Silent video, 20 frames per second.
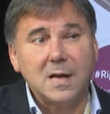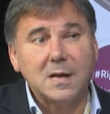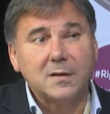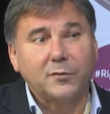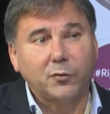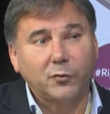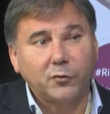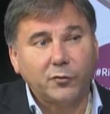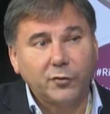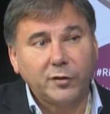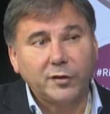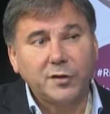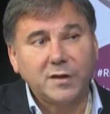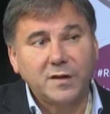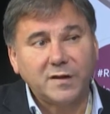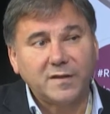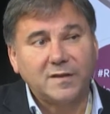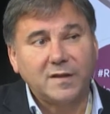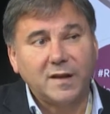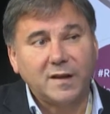To a certain
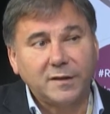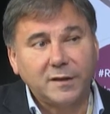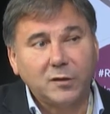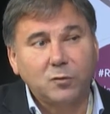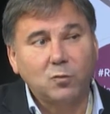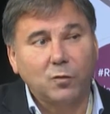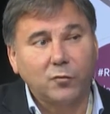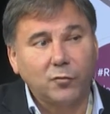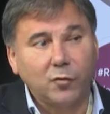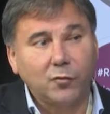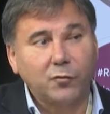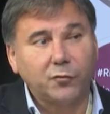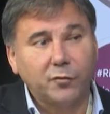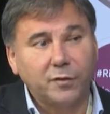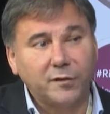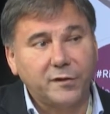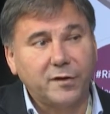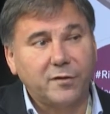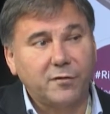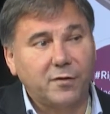extent, it was also a
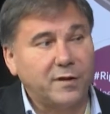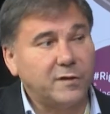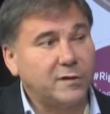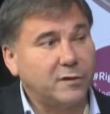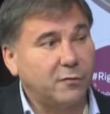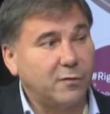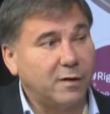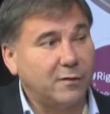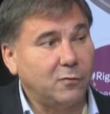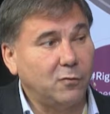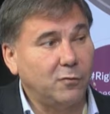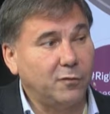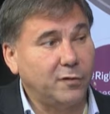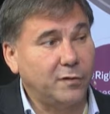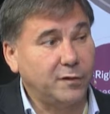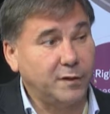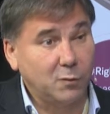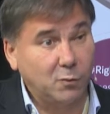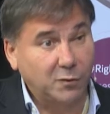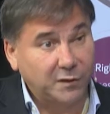generational revolution.
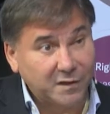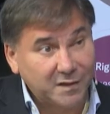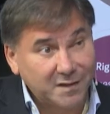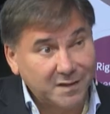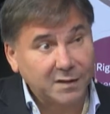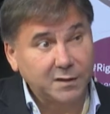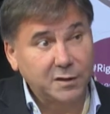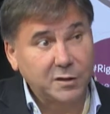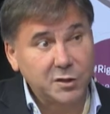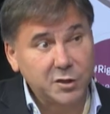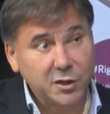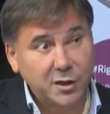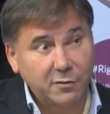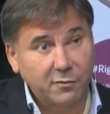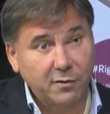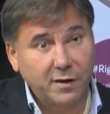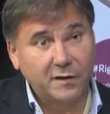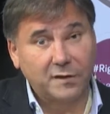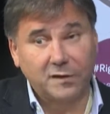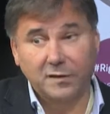There was a certain
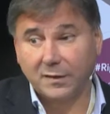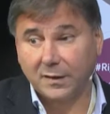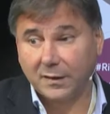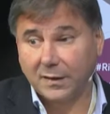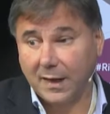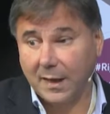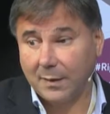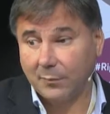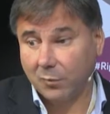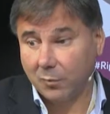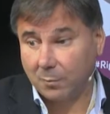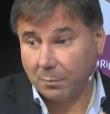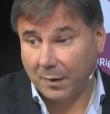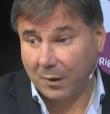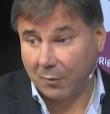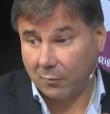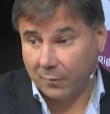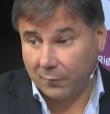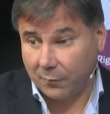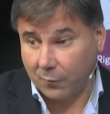generation that came to
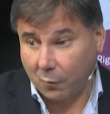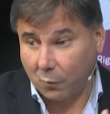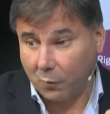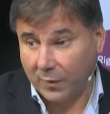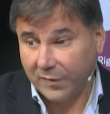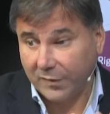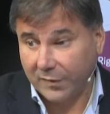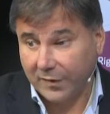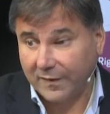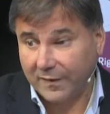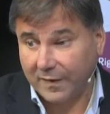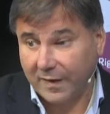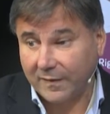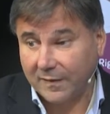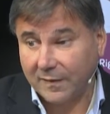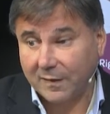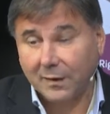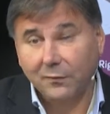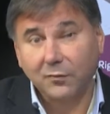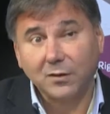power for which the
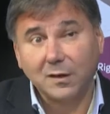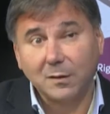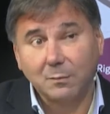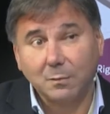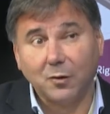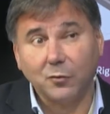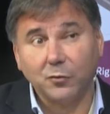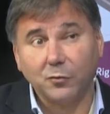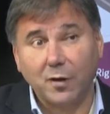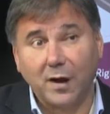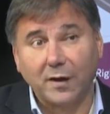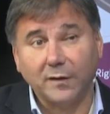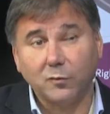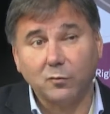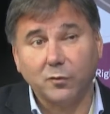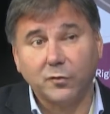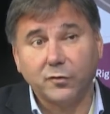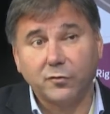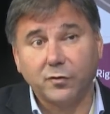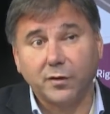sensitivity about rights
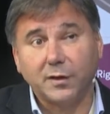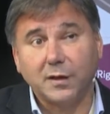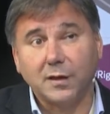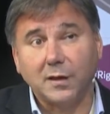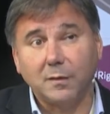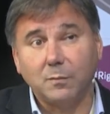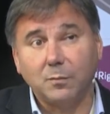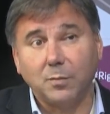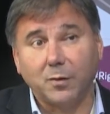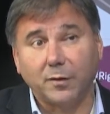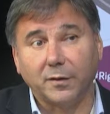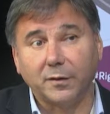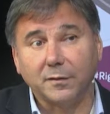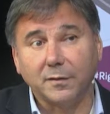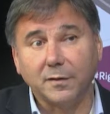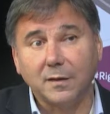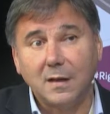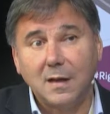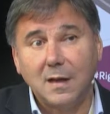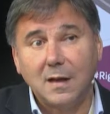was critically important.
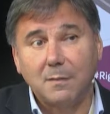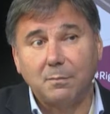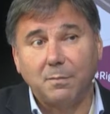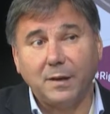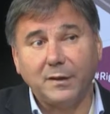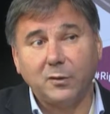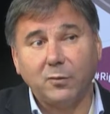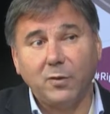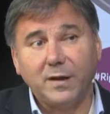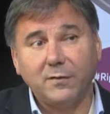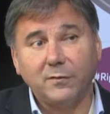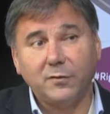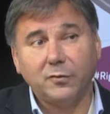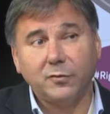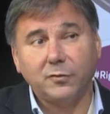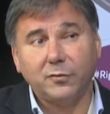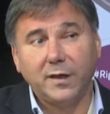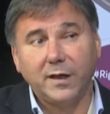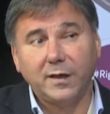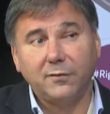By the way, even
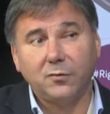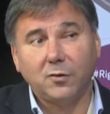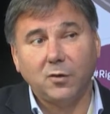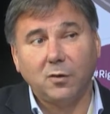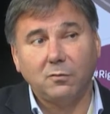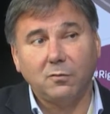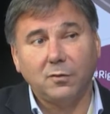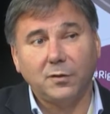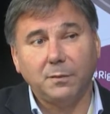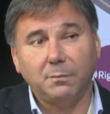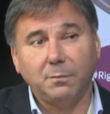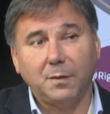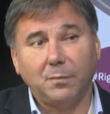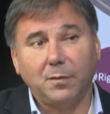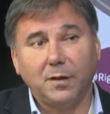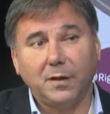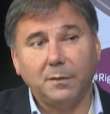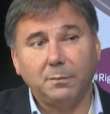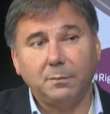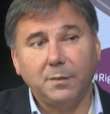today, if you go on the
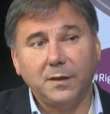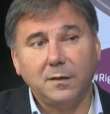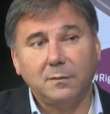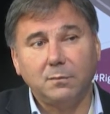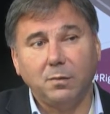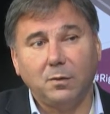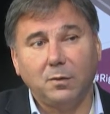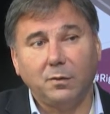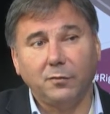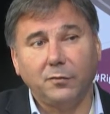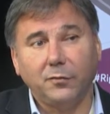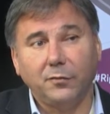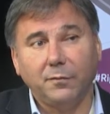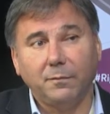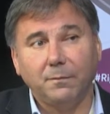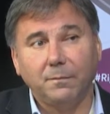public opinion polls,